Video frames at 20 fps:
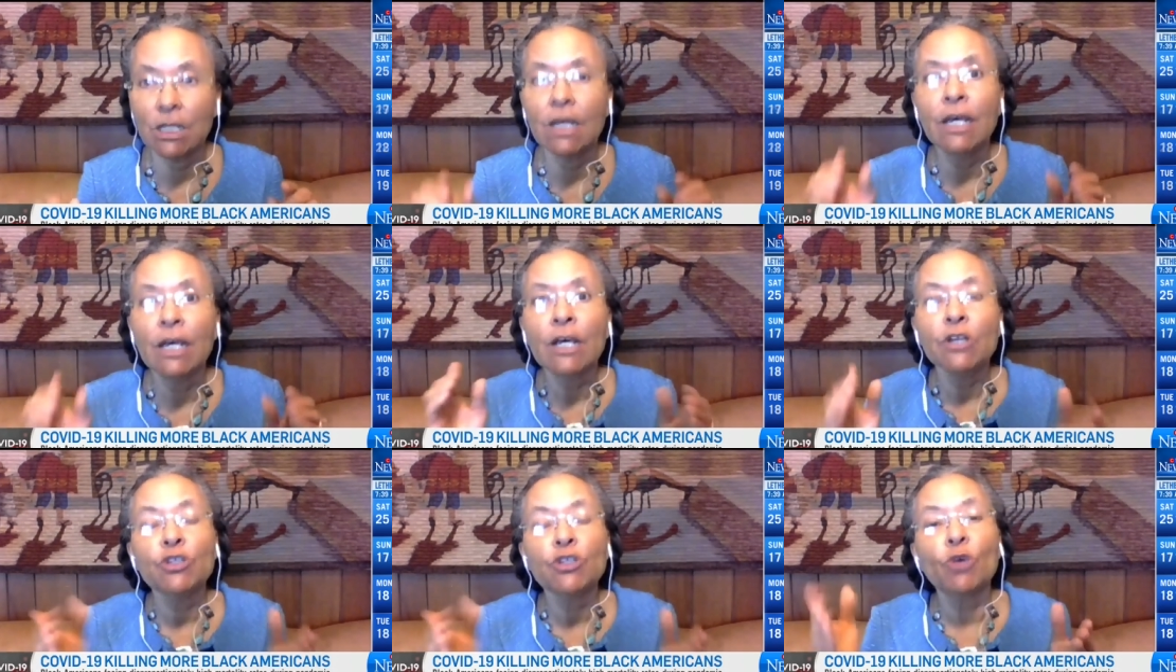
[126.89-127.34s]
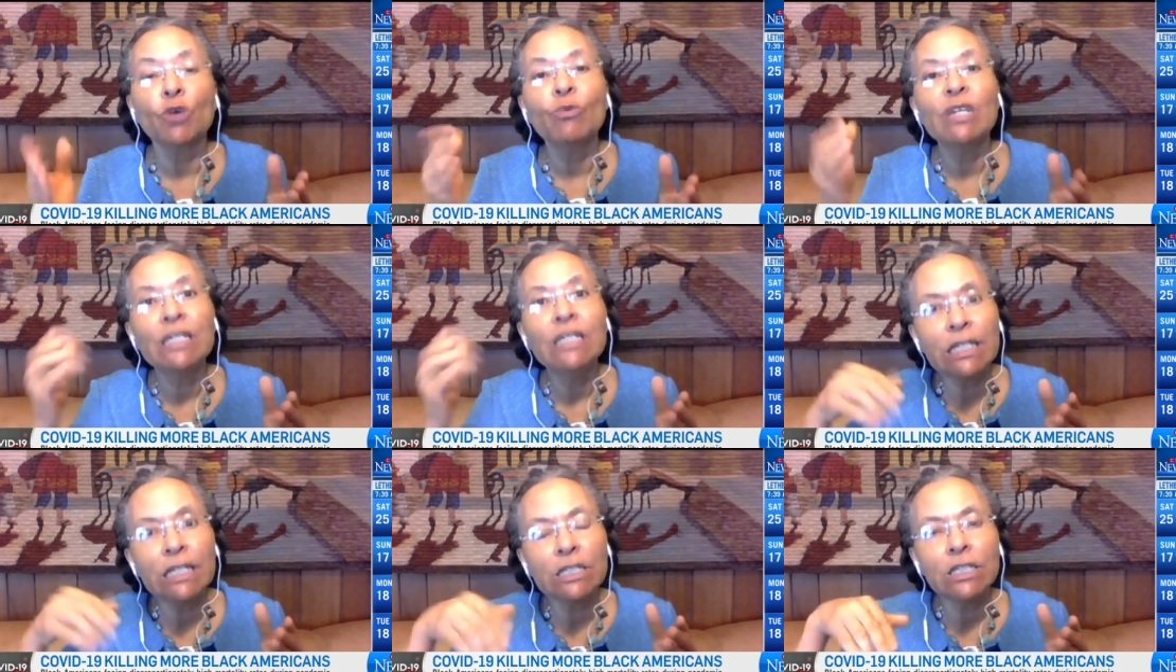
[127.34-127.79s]
Mm-hmm. So
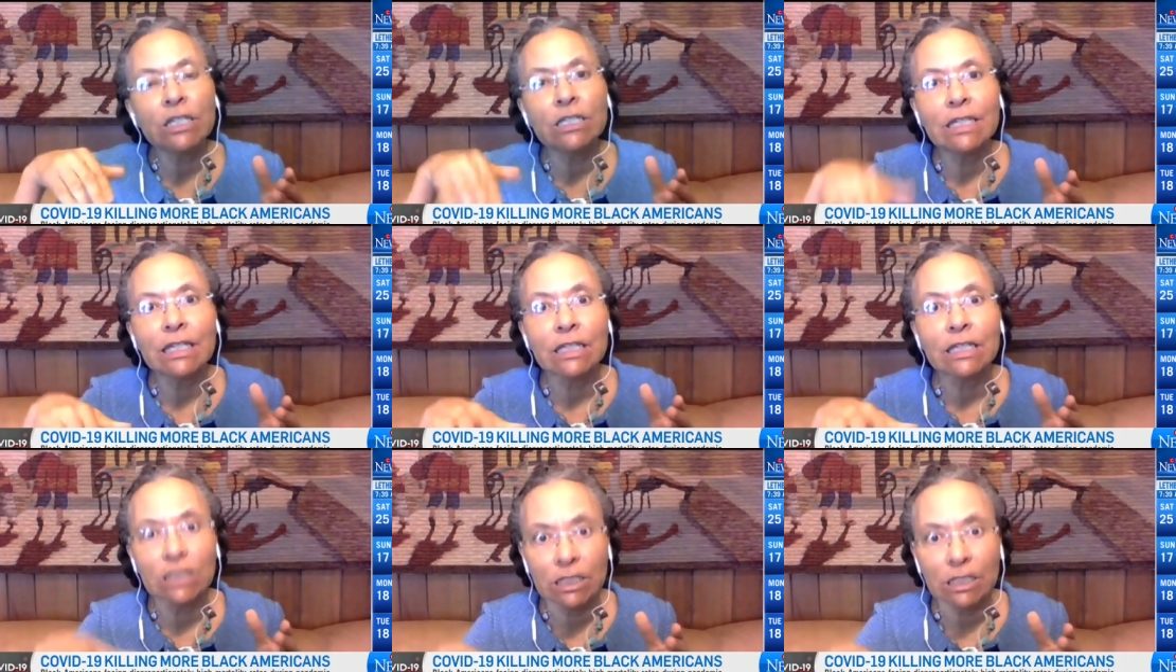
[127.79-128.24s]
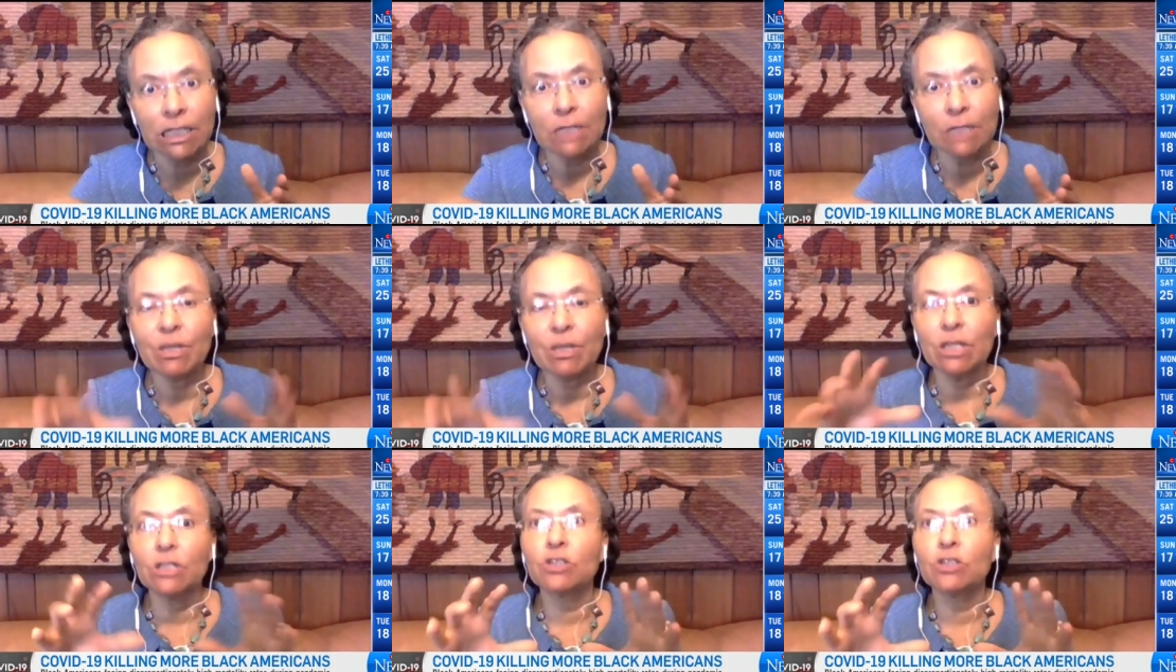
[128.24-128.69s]
we need to dig
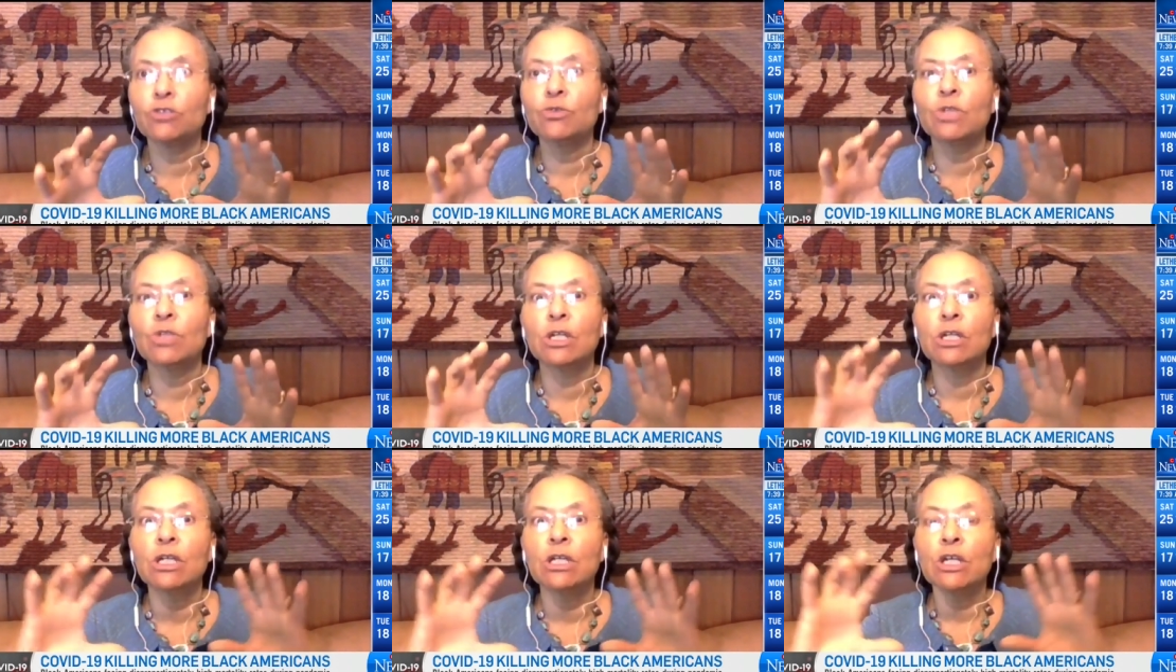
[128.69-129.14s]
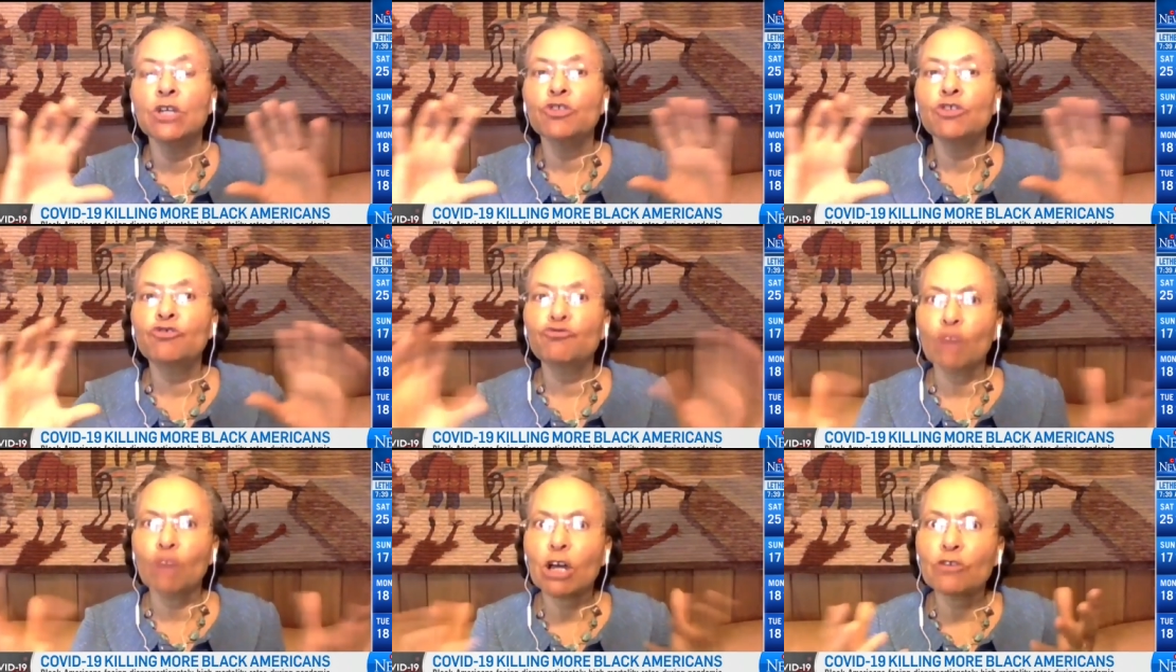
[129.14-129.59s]
deep into the
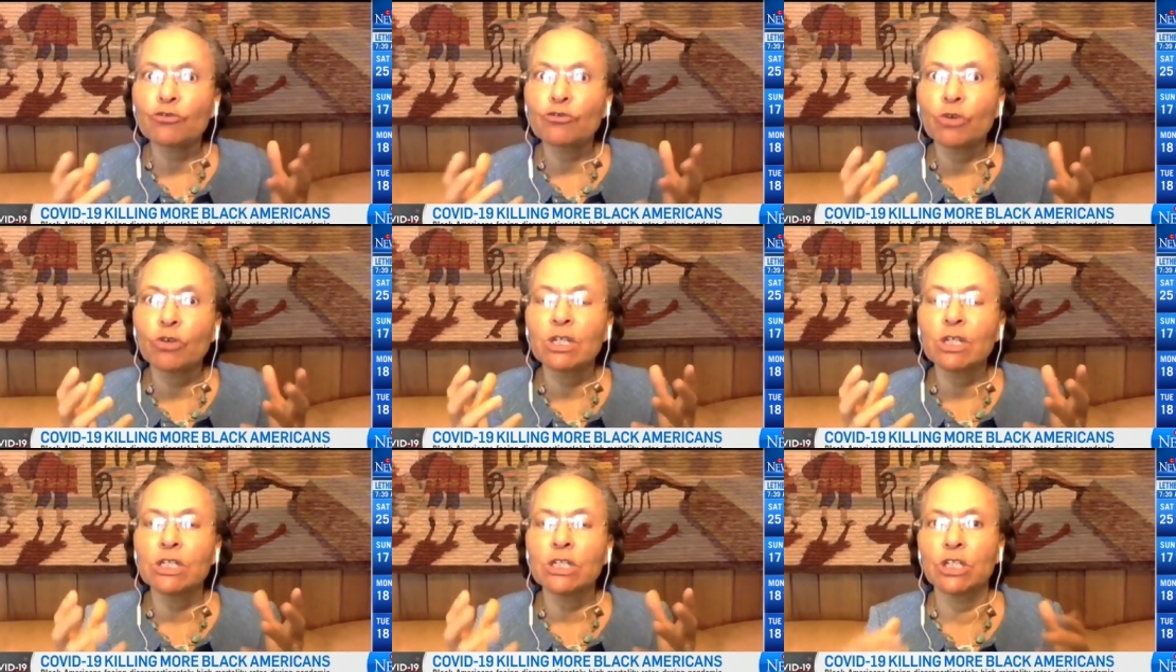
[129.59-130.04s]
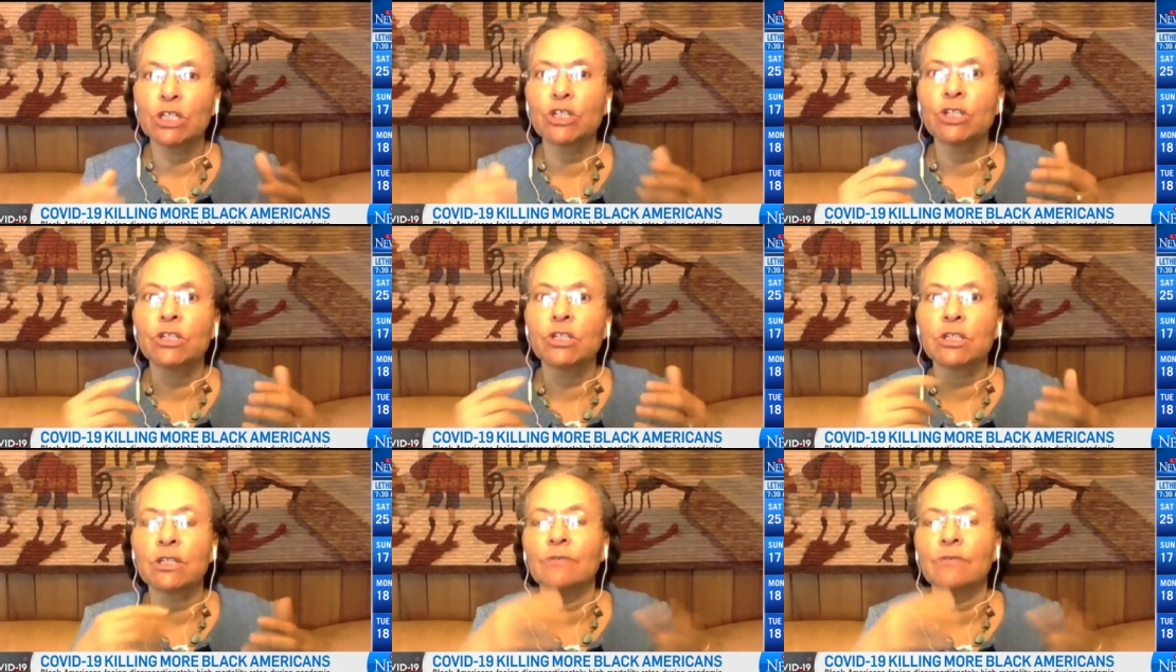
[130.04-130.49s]
structural
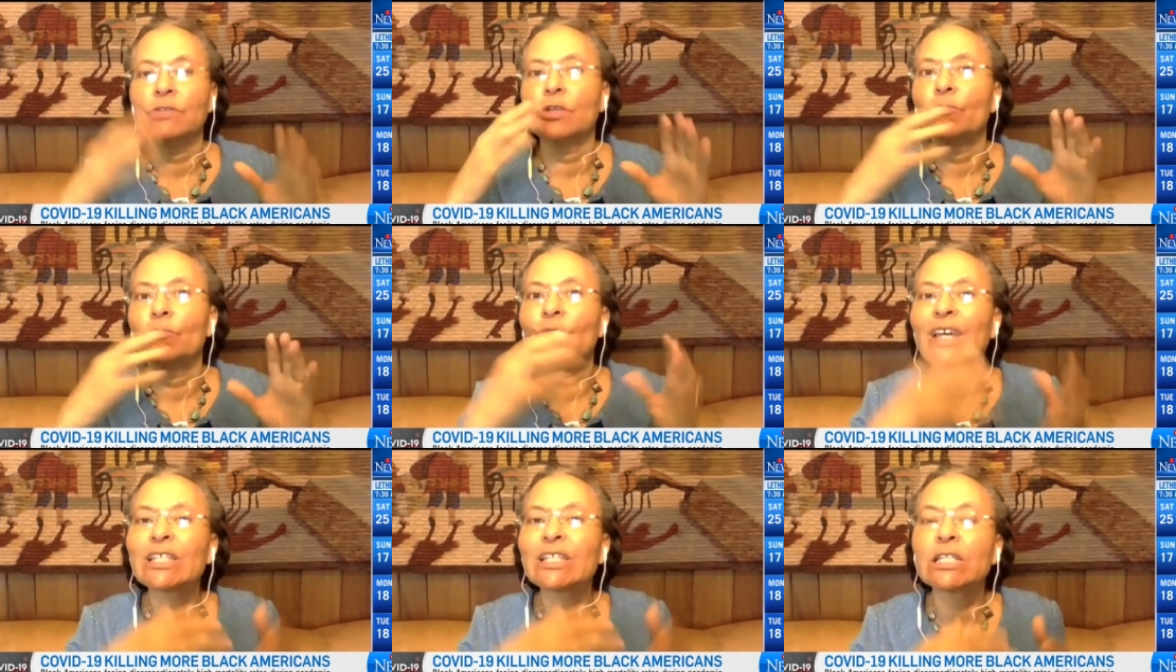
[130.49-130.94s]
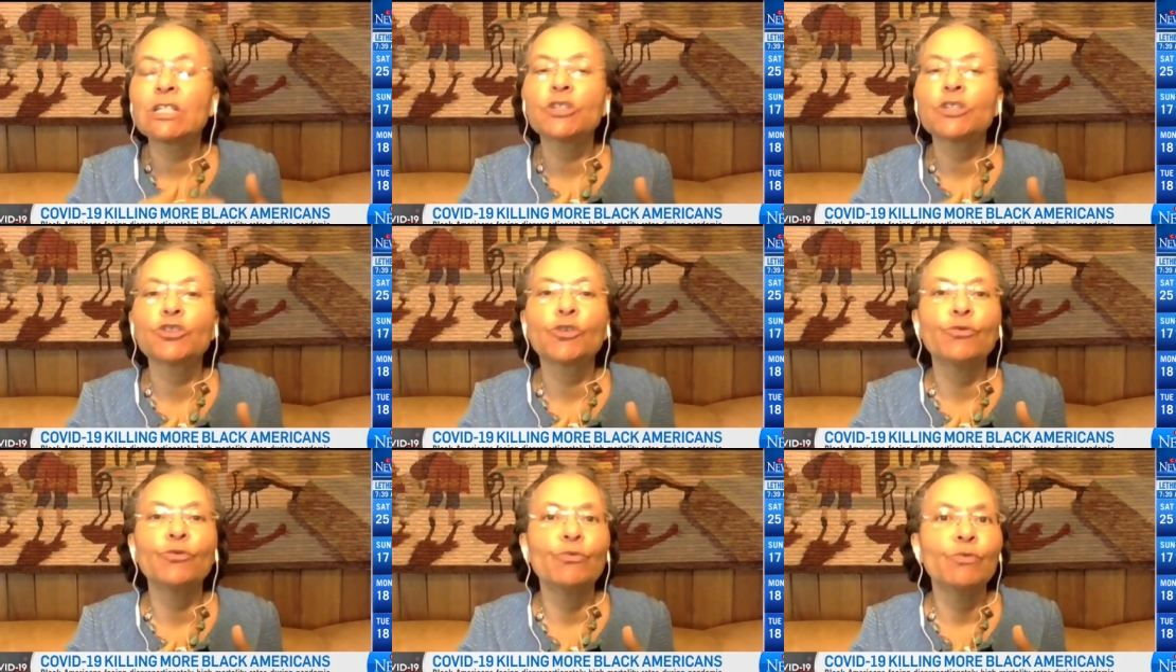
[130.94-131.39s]
conditions of the
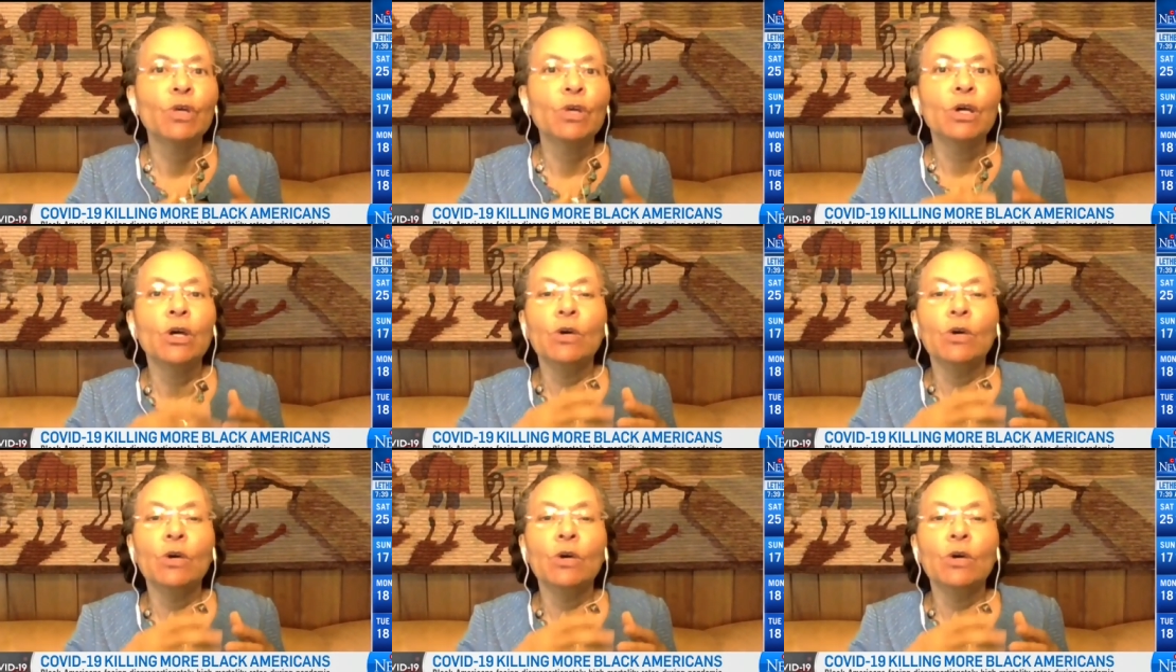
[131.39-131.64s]
residential.